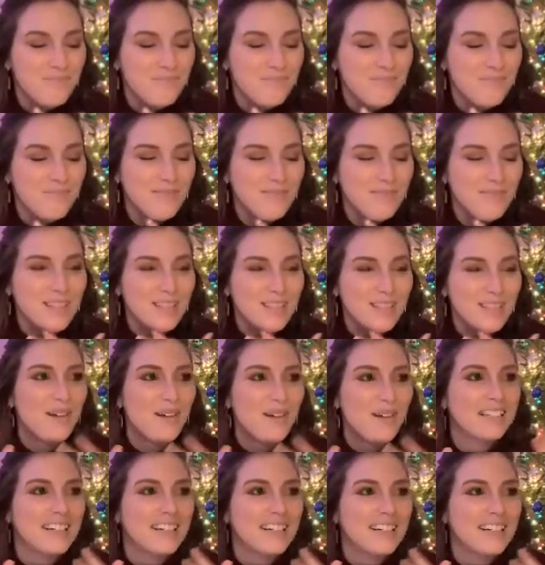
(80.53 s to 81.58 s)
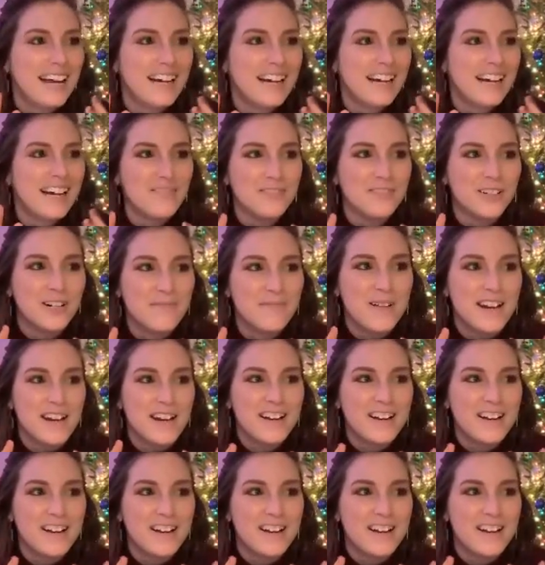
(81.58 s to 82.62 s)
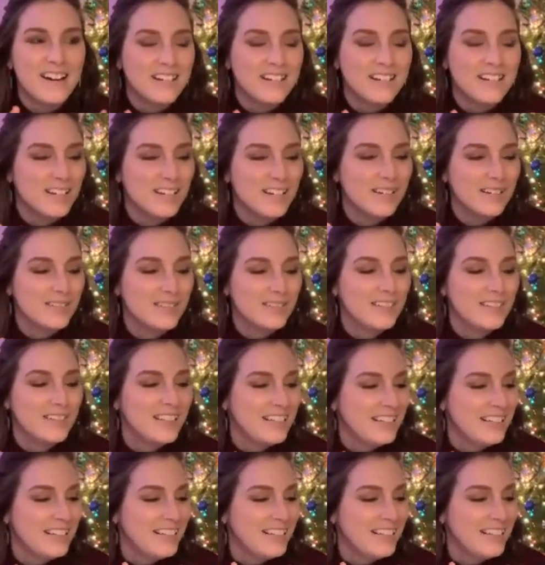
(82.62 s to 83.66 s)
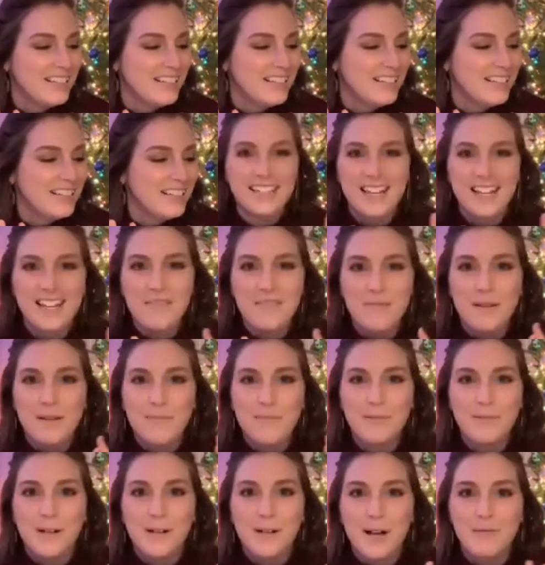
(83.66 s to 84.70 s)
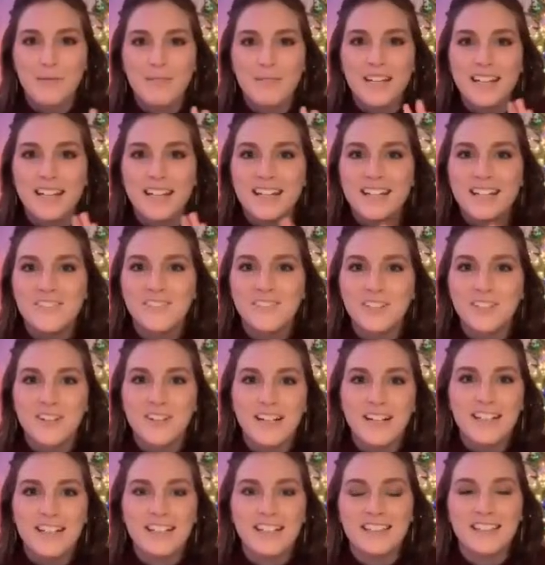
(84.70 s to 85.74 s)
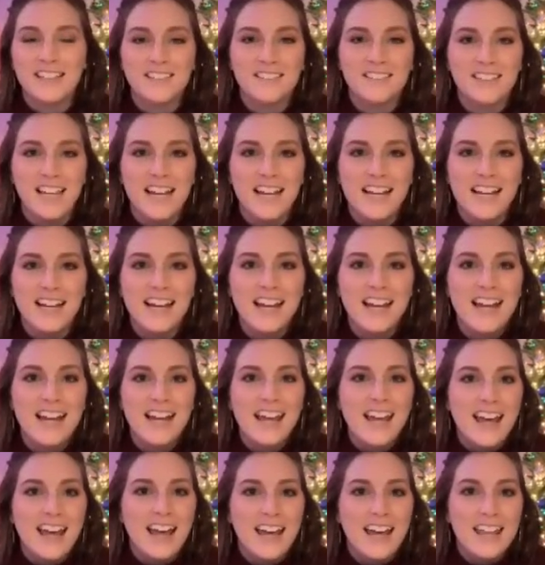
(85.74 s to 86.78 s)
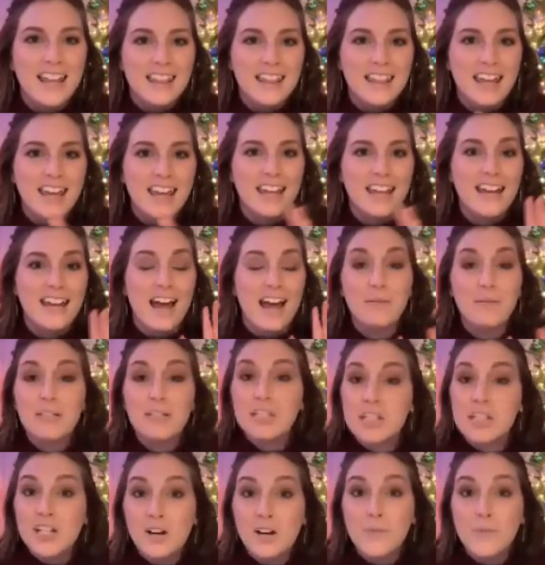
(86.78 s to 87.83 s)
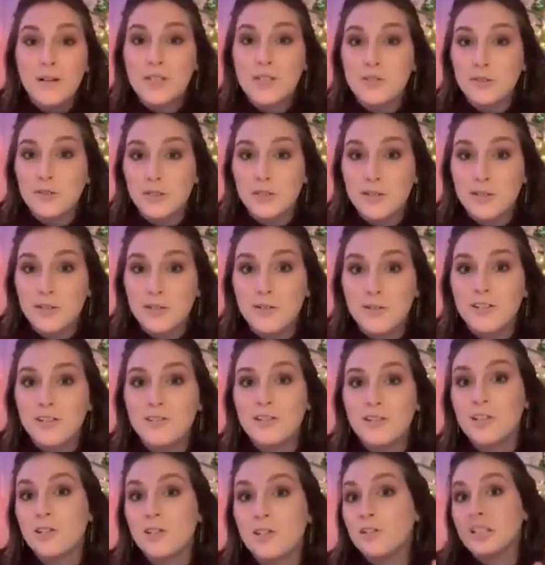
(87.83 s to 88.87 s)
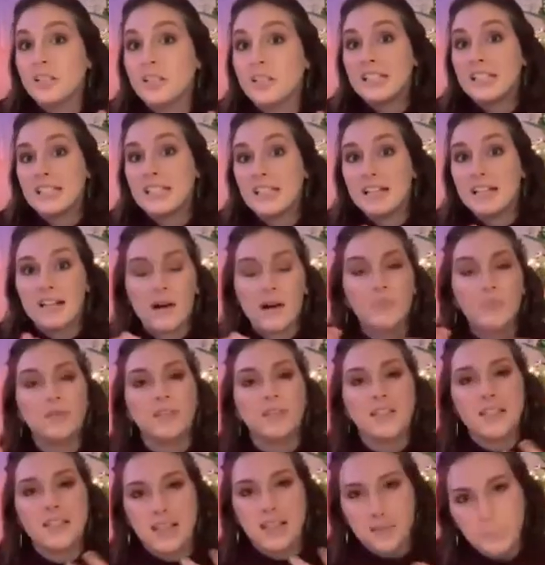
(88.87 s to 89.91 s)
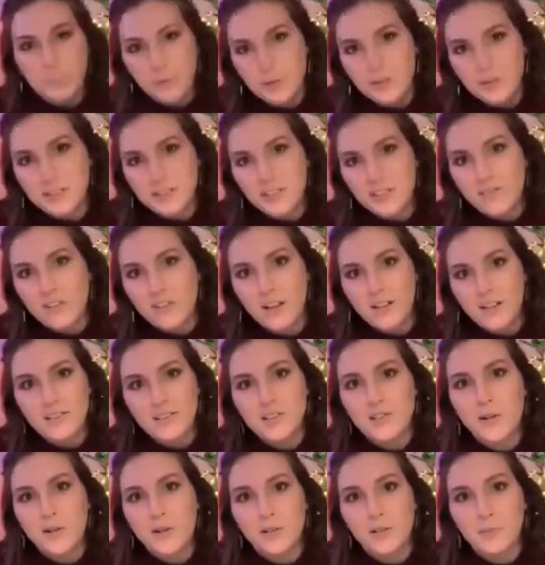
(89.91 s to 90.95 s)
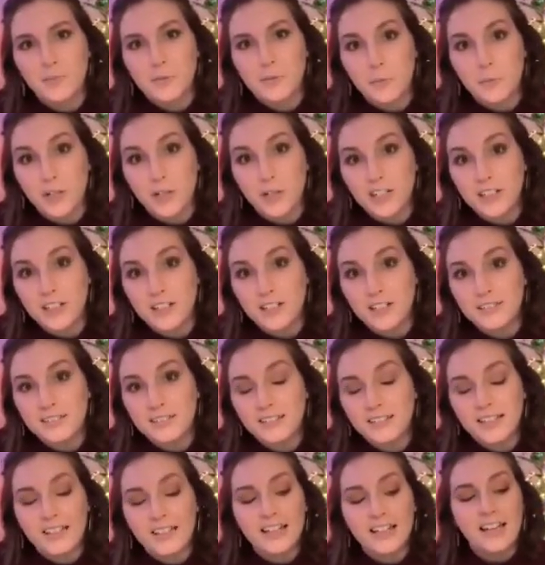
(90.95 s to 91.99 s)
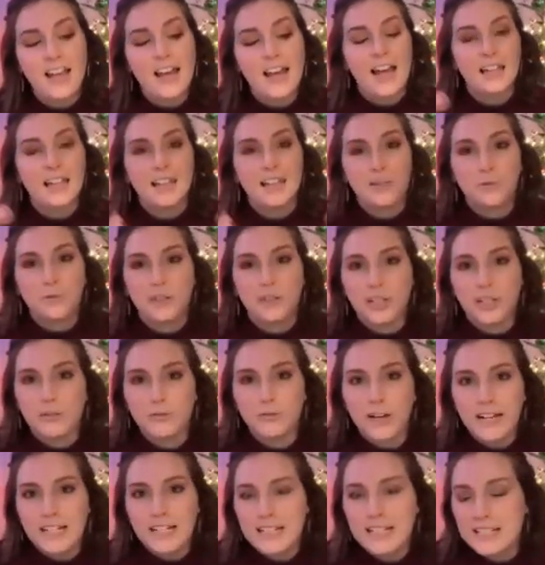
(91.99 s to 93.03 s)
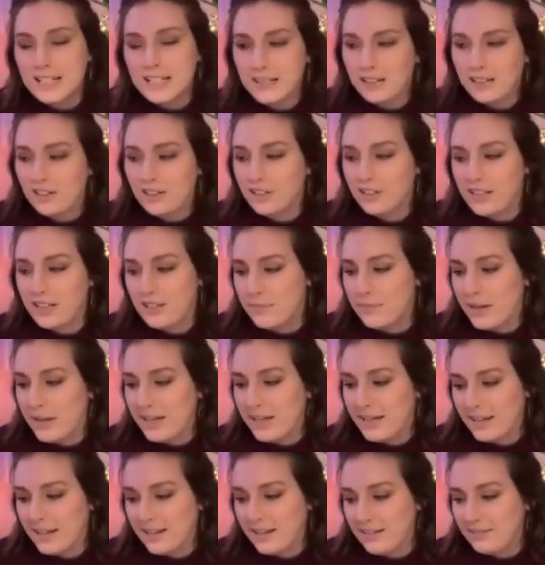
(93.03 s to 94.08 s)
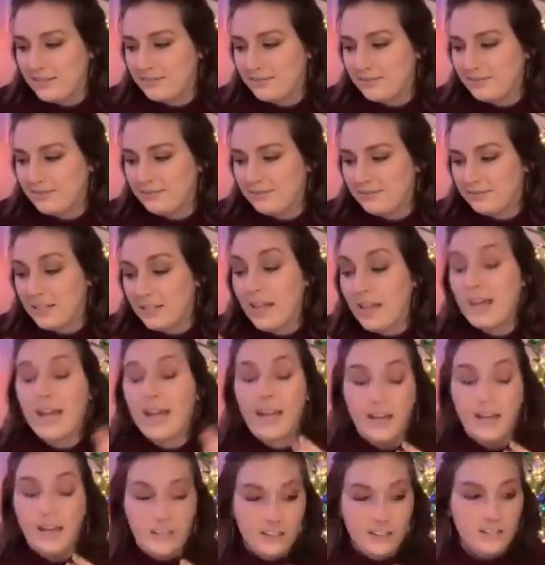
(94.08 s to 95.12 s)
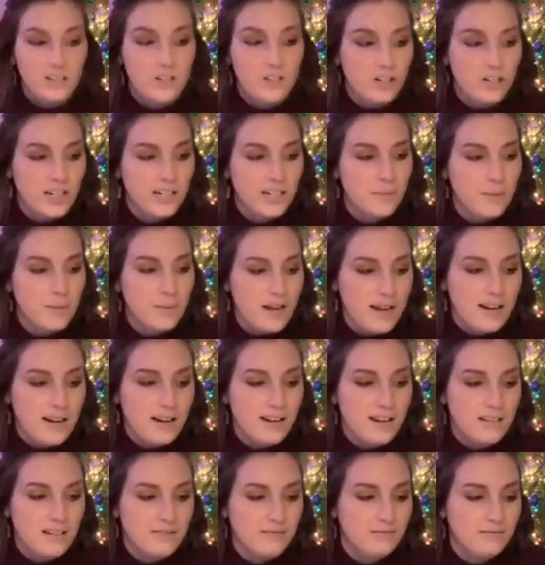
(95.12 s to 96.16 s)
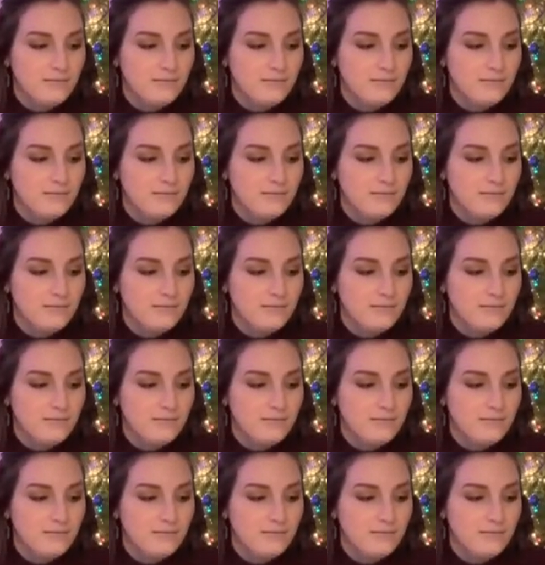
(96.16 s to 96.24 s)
So I'm gonna hang out for a minute or two just to let people come in if they're running a little late. And then I'm gonna share my screen with you so you can see a couple examples of Hunt Slonim's work. And then we'll get right into the cookie making and the drink making.